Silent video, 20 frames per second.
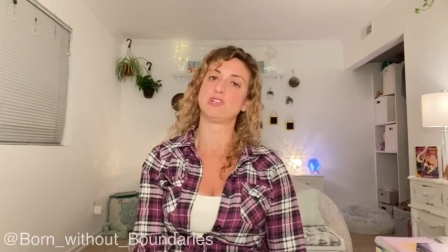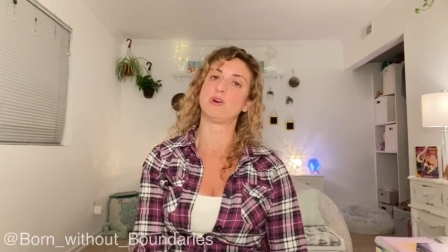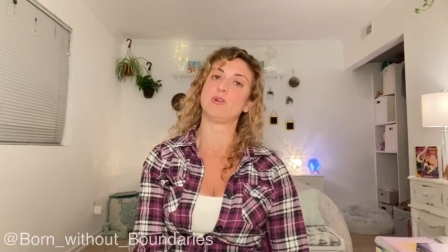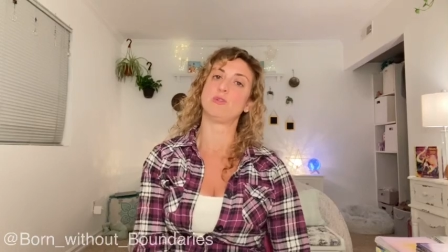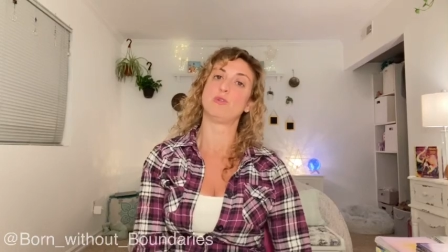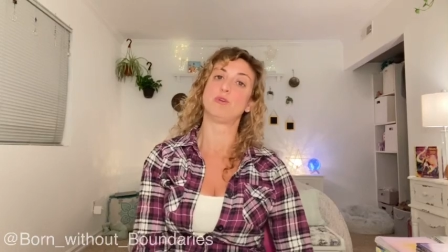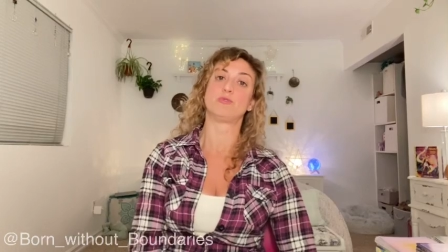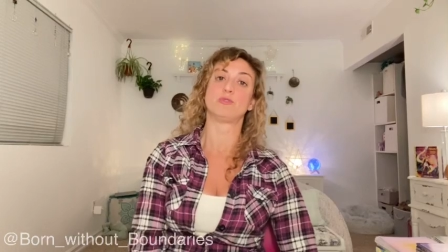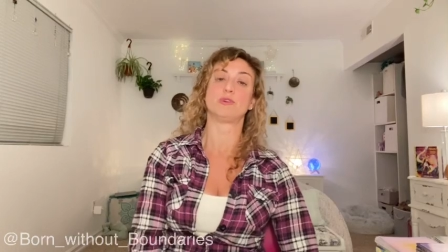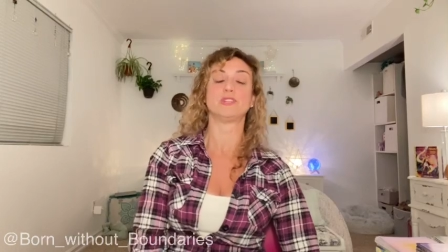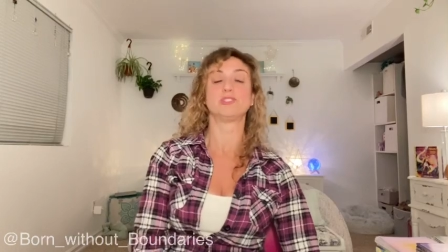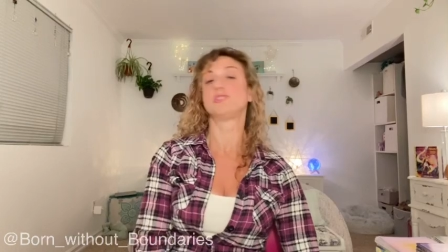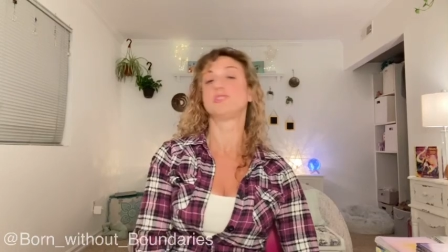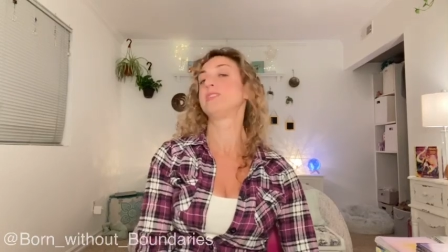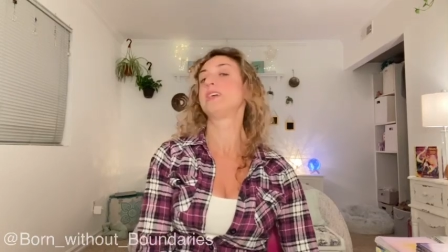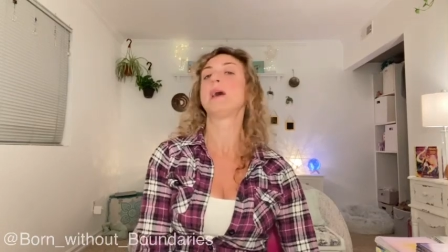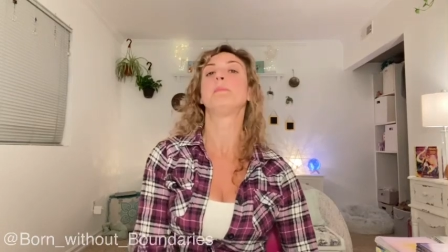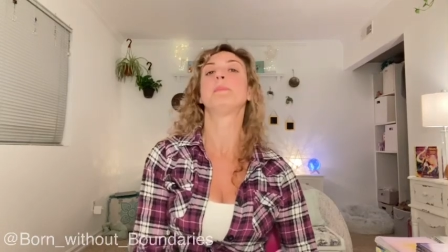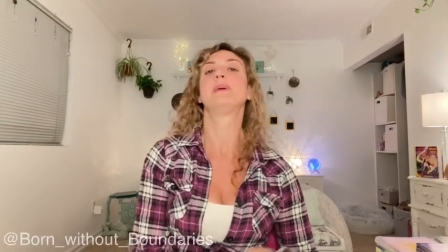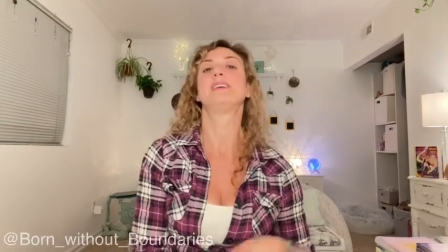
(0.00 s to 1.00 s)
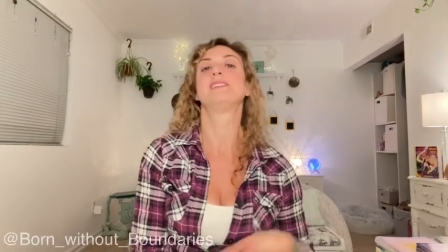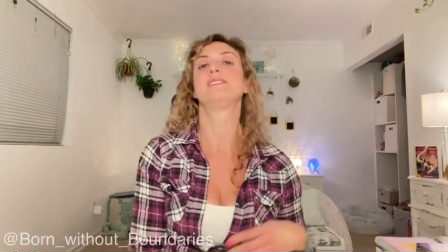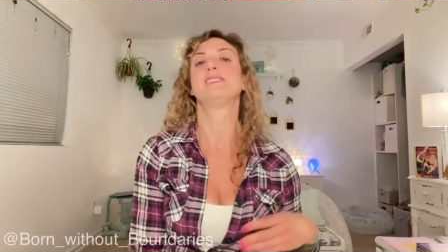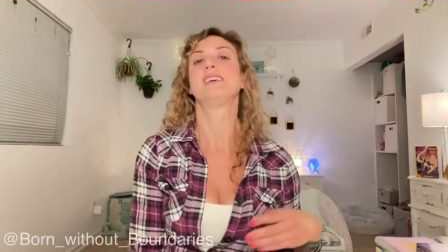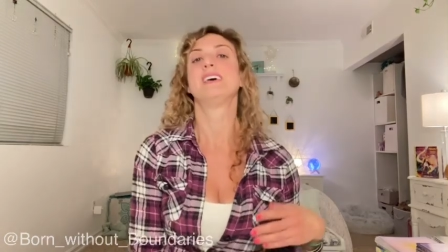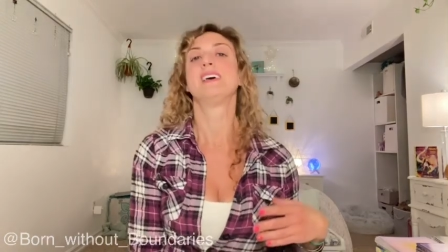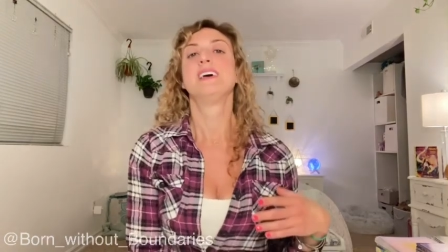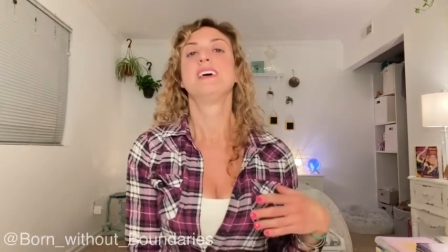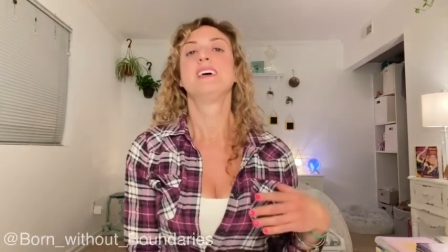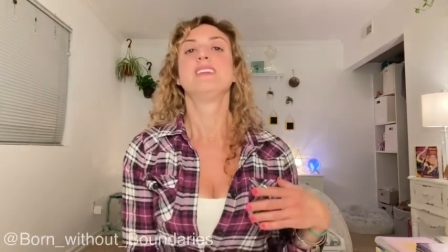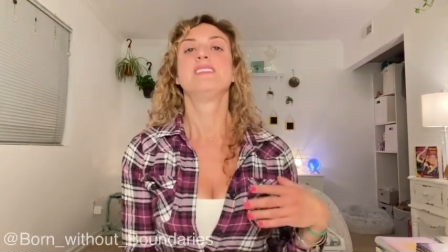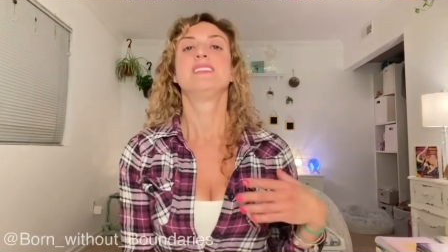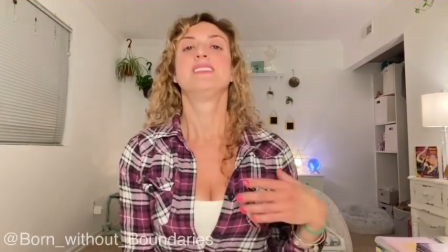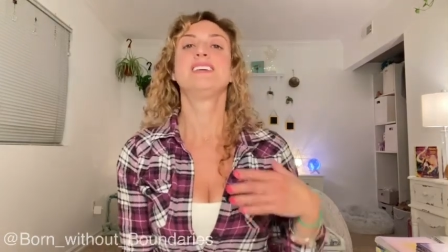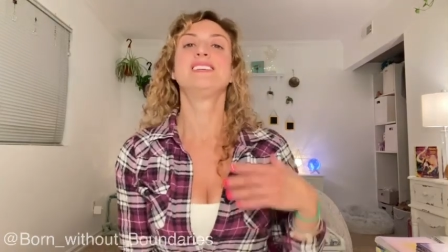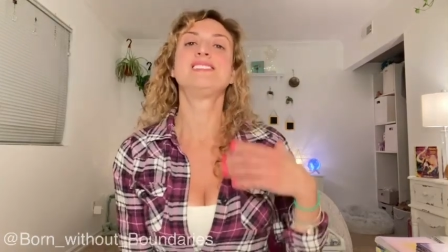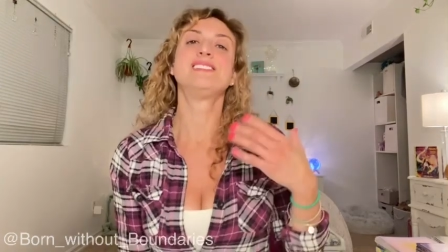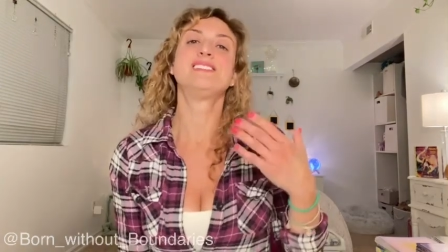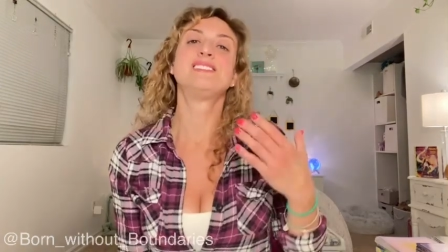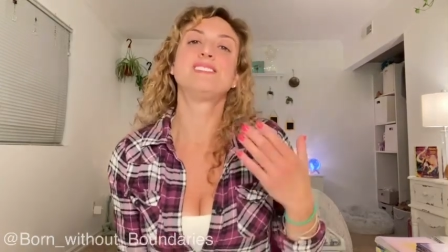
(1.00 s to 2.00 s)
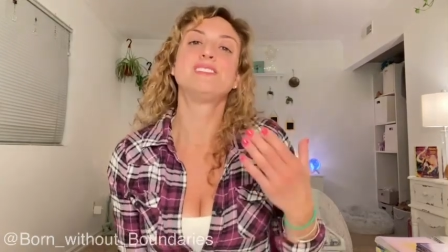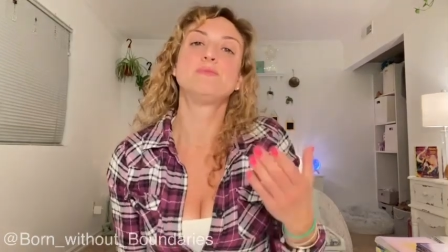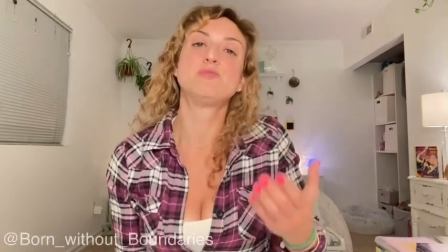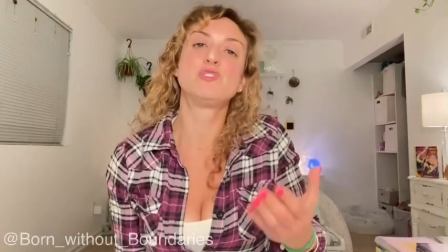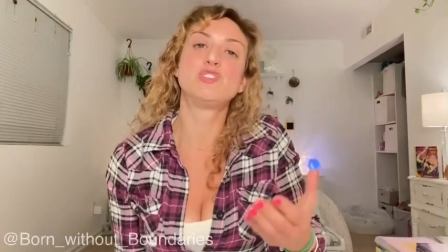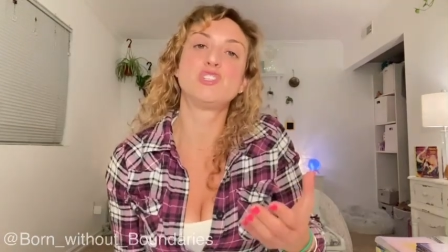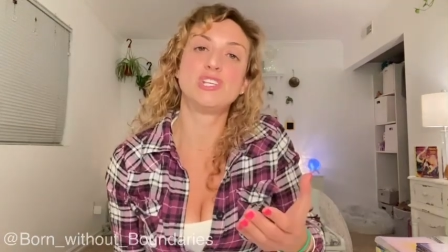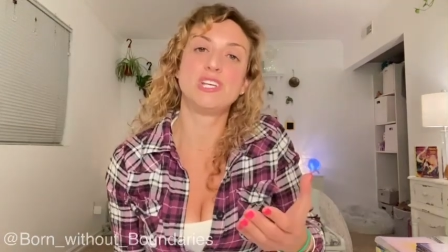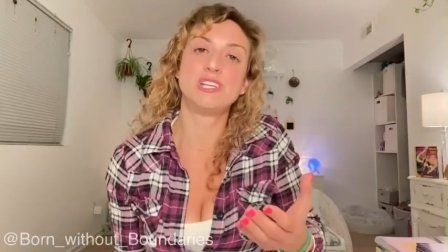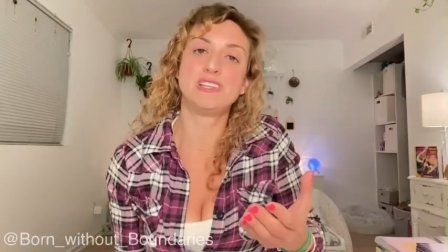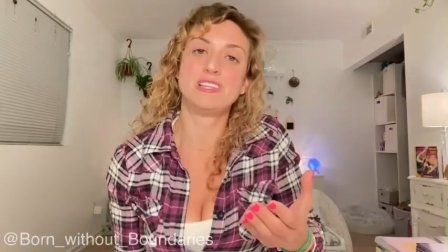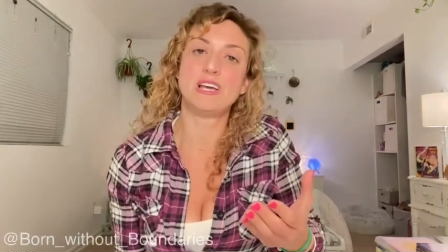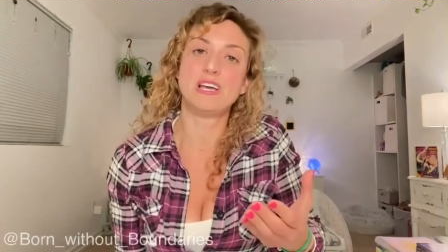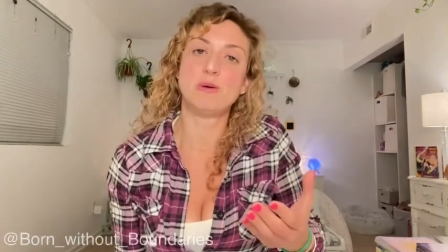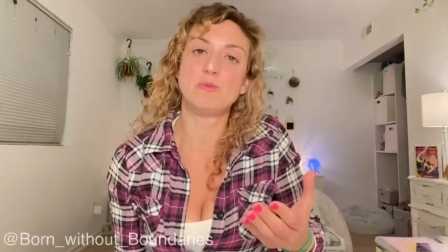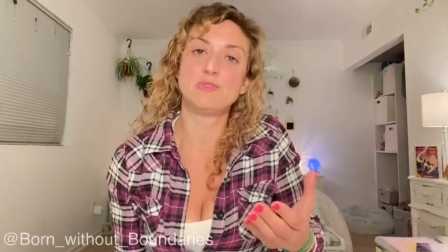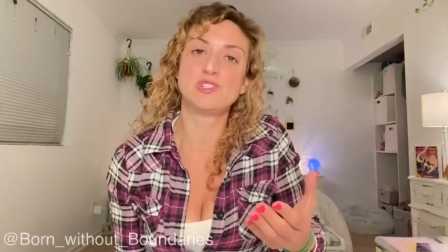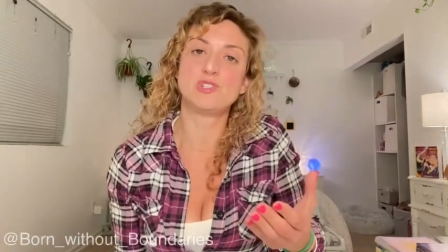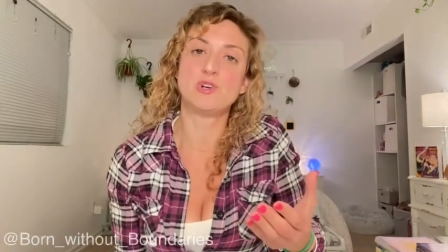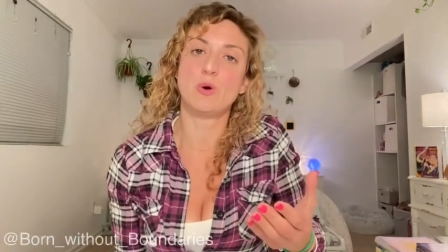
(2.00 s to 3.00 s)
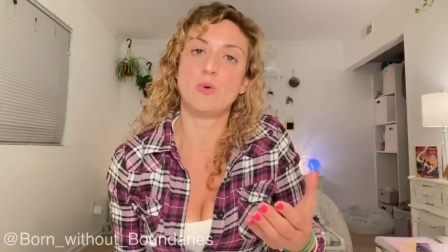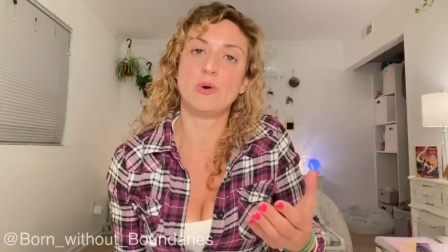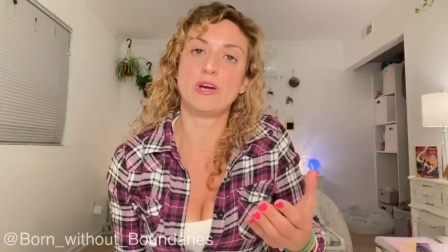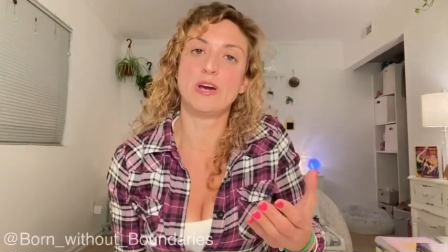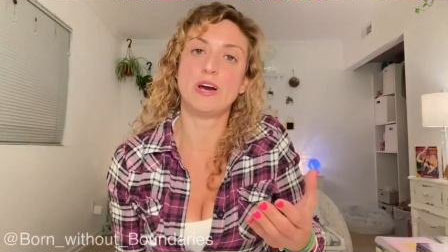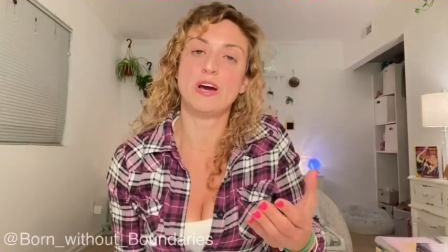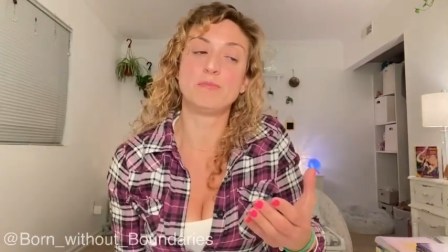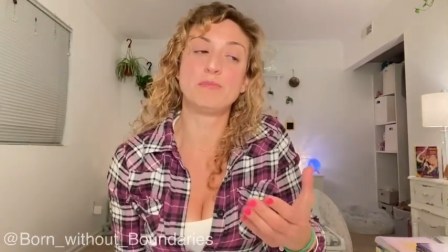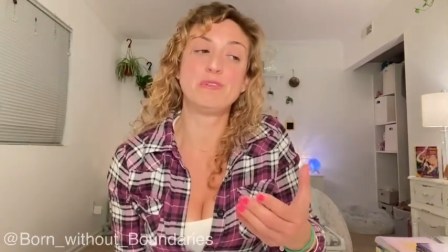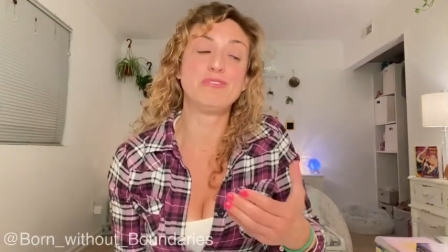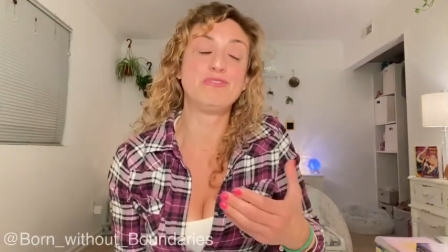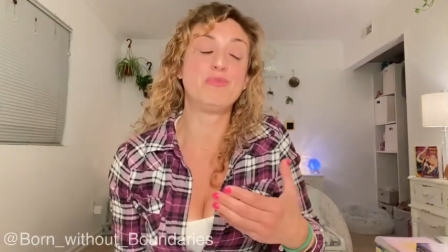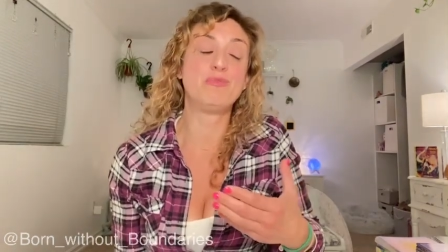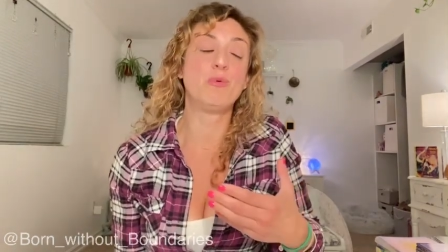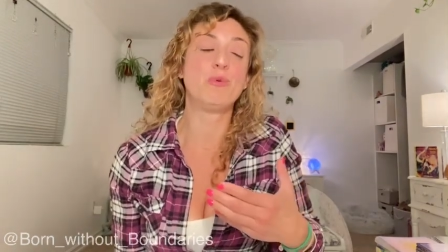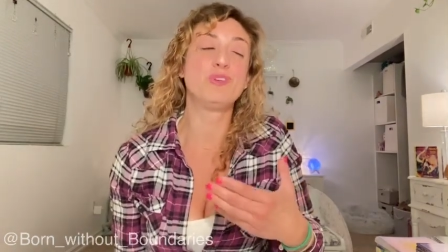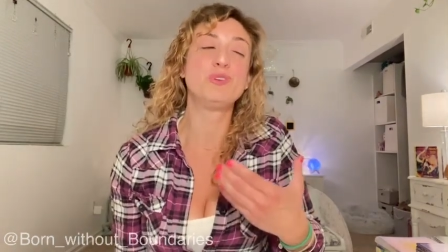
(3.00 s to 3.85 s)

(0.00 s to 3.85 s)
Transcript: all over it. So that means this is some shit that was going on before